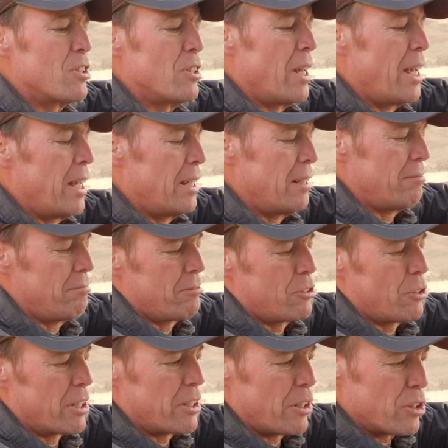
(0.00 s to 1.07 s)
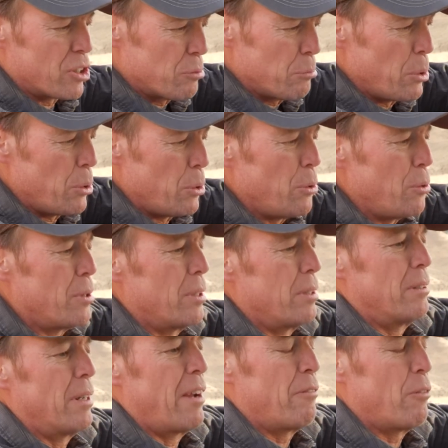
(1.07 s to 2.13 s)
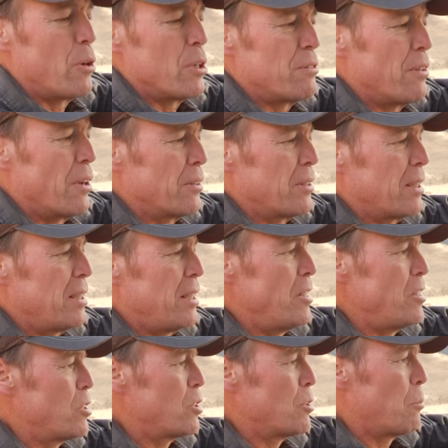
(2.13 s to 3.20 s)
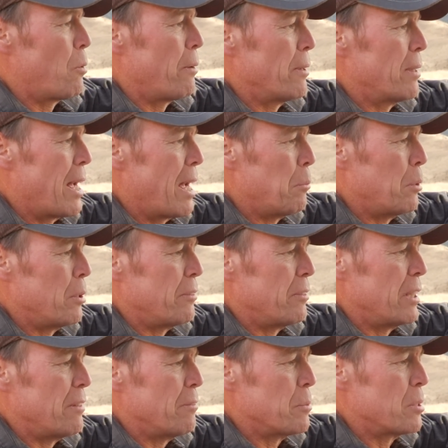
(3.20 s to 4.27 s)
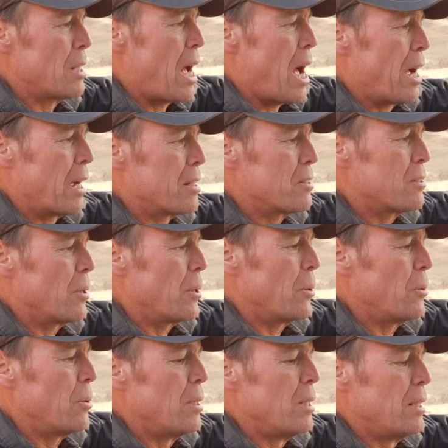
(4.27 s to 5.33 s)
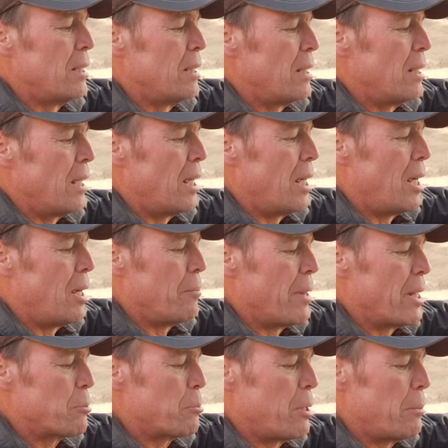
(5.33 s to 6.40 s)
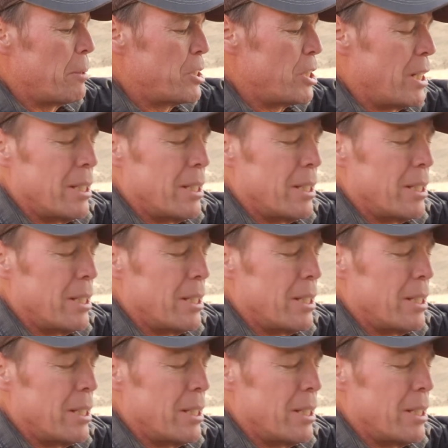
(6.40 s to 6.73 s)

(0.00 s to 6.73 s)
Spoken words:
And trucks that are smooth, and I've always felt that the engines are more reliable if you leave them stock. So that's pretty much it.